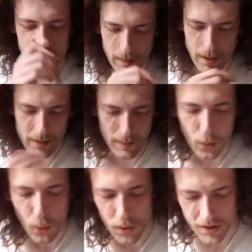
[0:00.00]
Maybe it could be
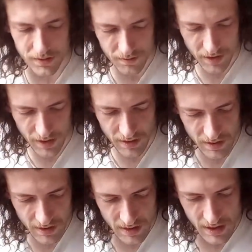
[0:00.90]
organ, you know.
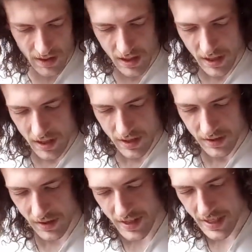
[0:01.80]
So
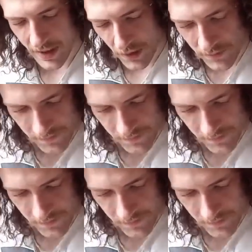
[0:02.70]
now